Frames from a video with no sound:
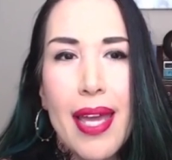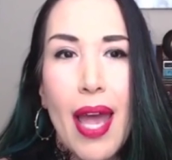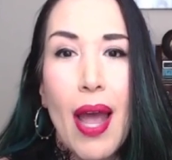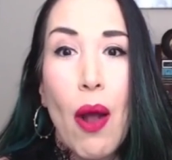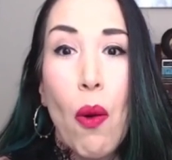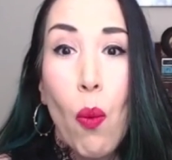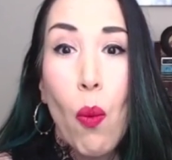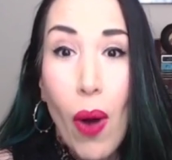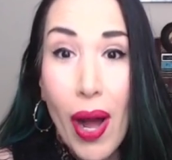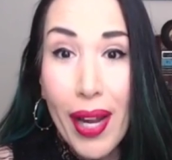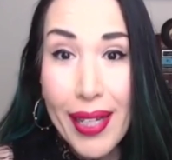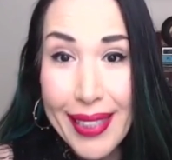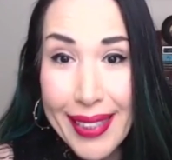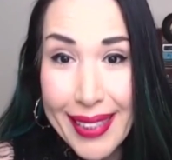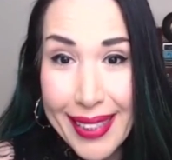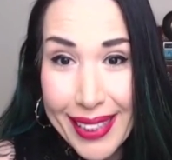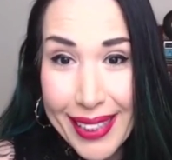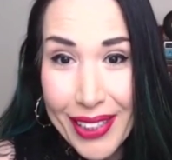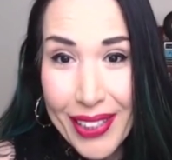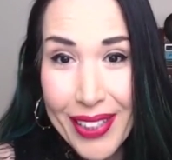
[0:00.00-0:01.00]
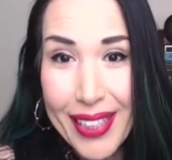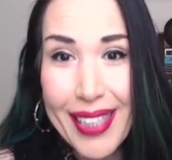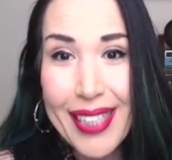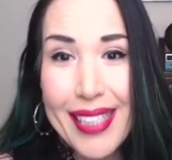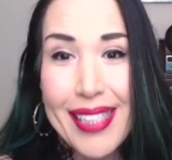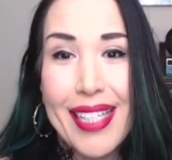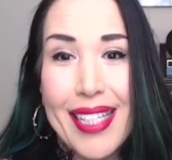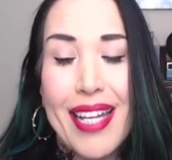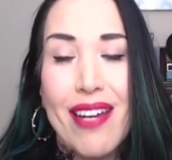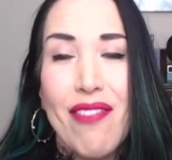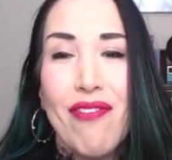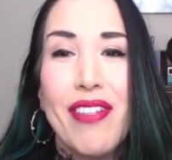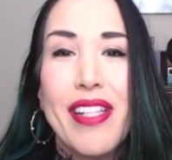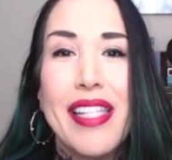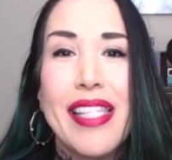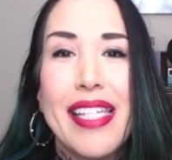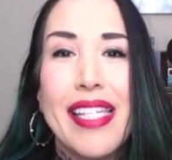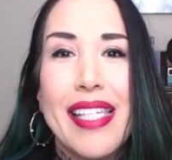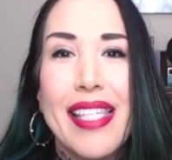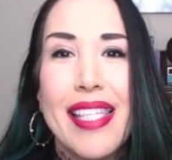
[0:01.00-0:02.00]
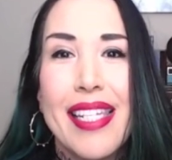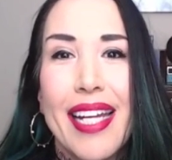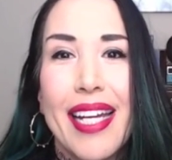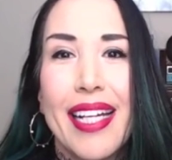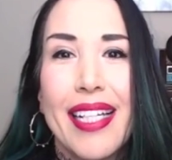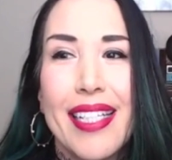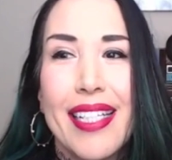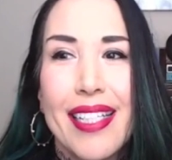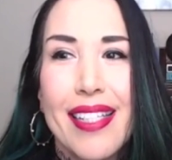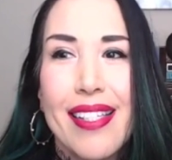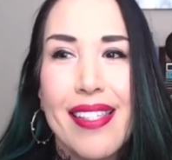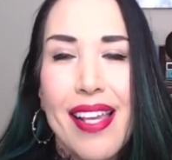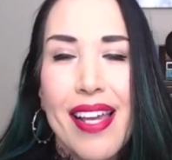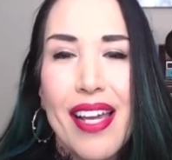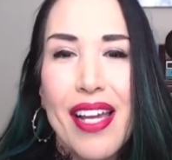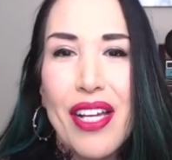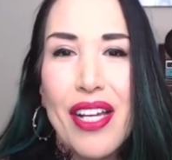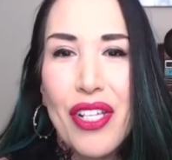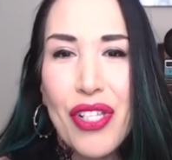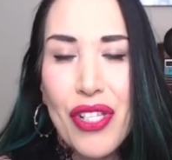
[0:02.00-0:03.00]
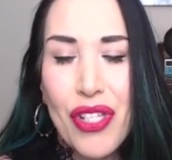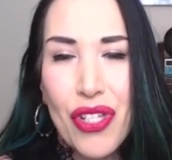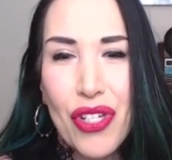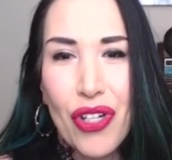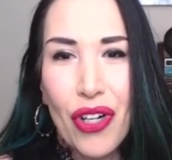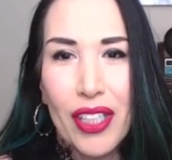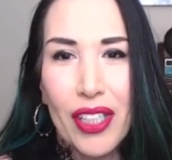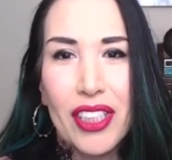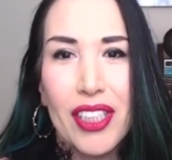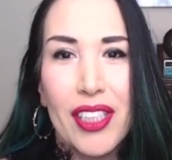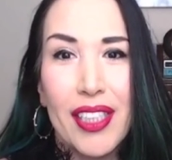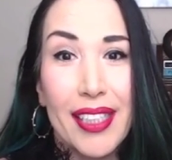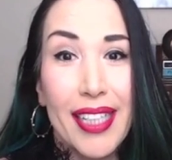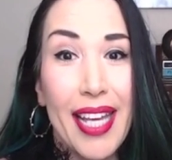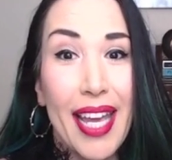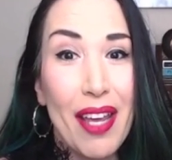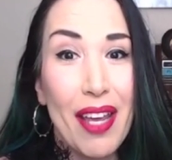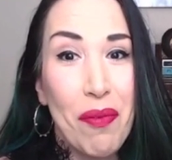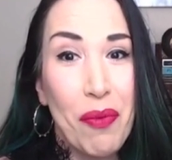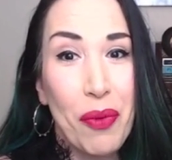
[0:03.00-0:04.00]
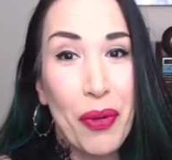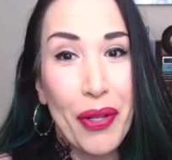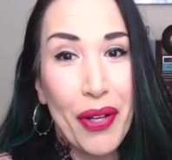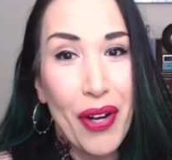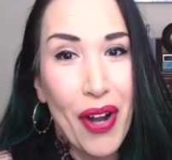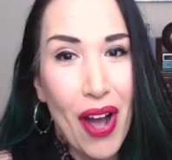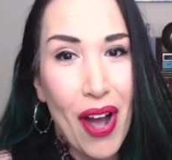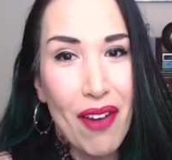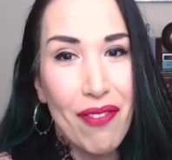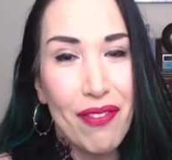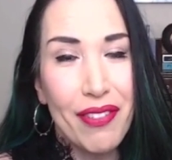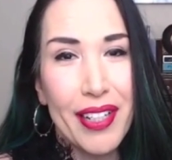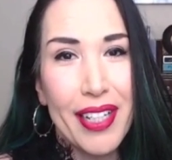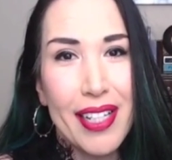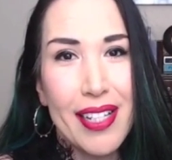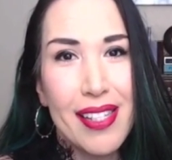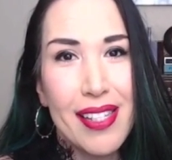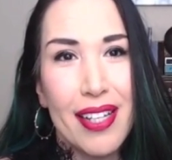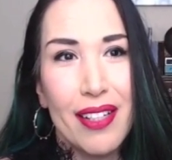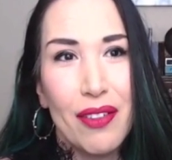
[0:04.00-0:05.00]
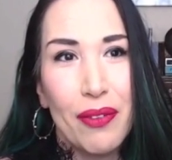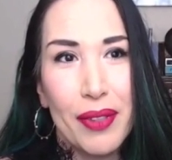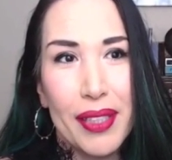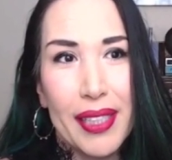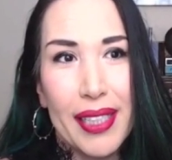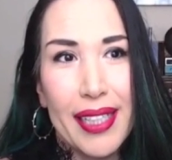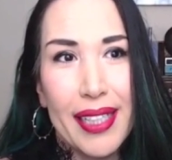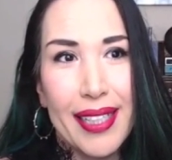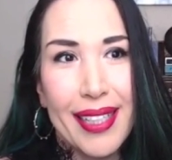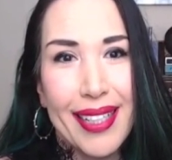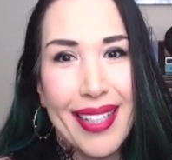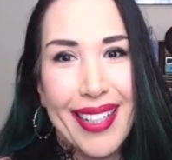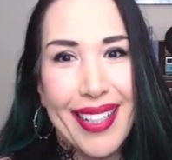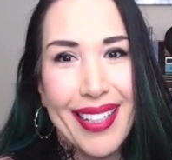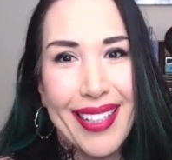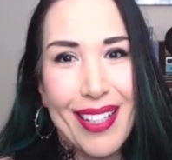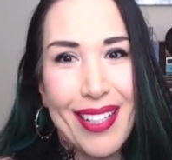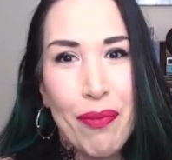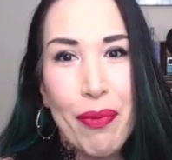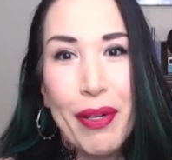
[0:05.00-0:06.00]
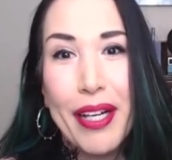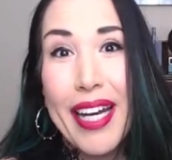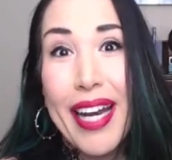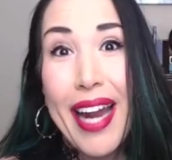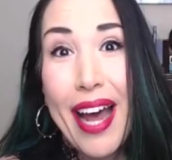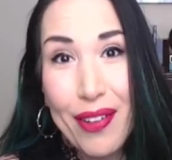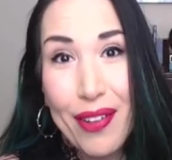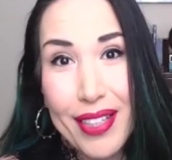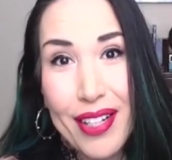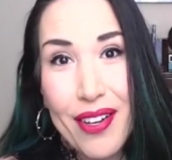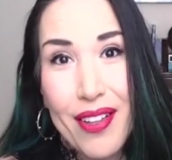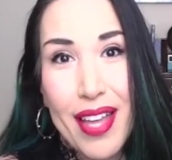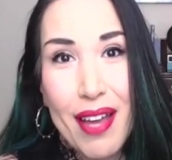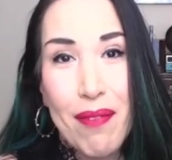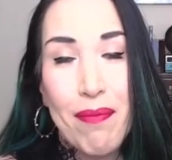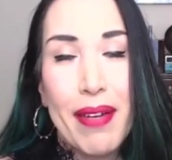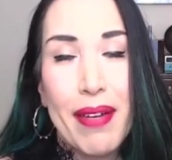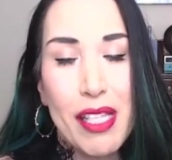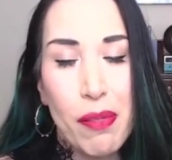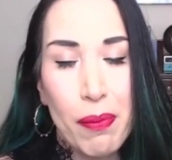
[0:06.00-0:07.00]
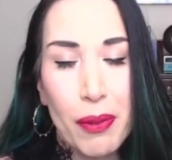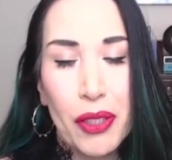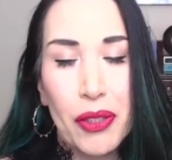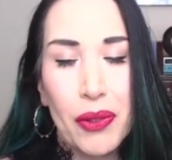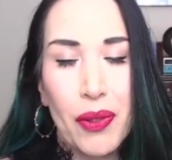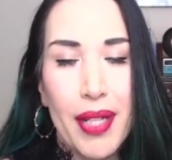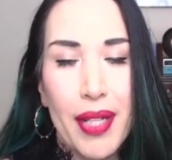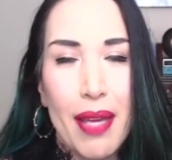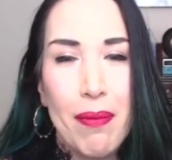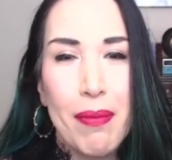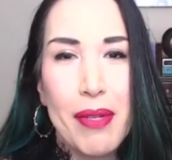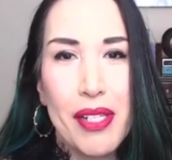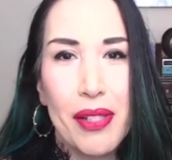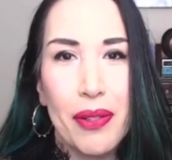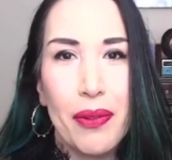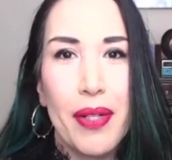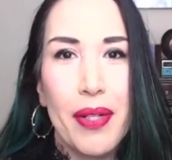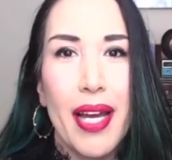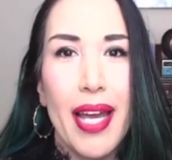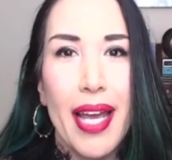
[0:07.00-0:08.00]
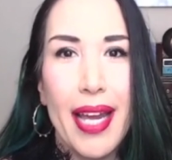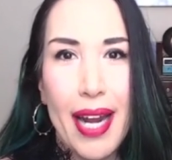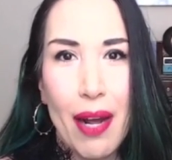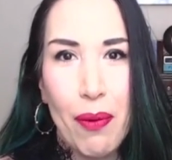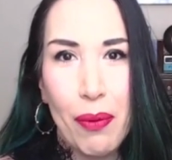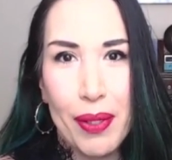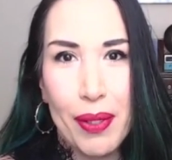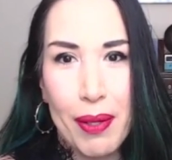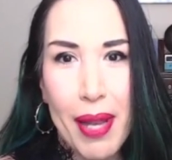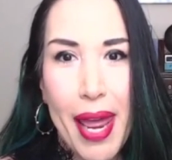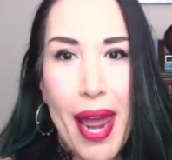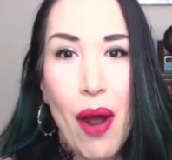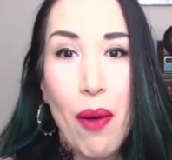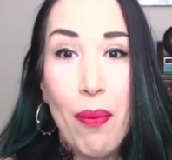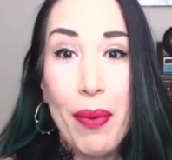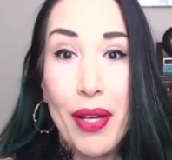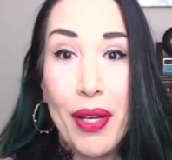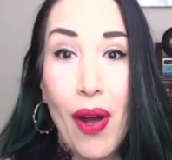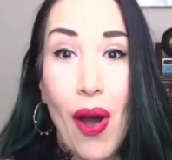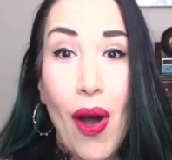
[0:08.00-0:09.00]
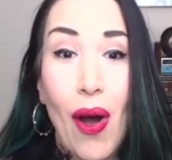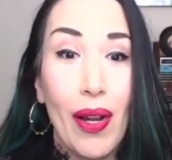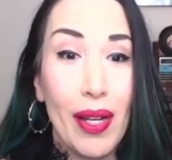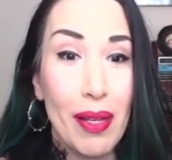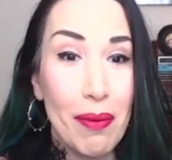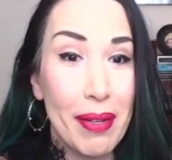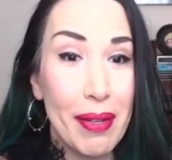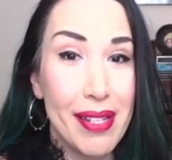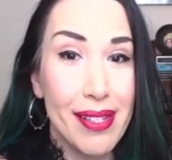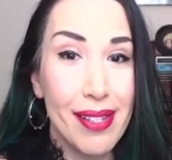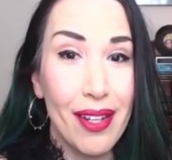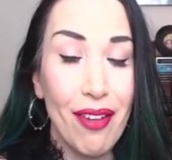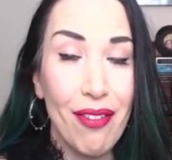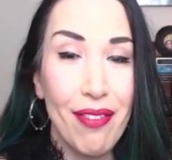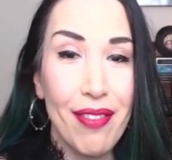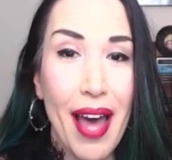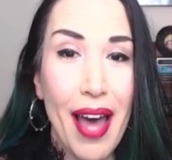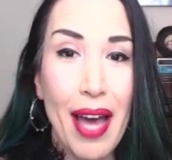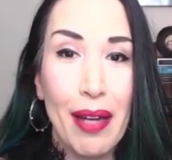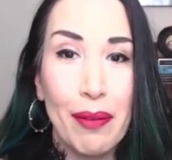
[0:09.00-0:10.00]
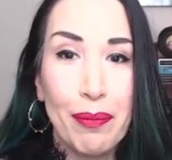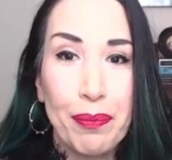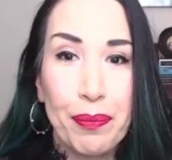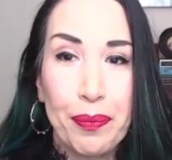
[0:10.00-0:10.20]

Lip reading: while it's still in its infancy stages, start to gain more confidence and really put it out there that my spiritual name is Luna, and I will now be calling myself that.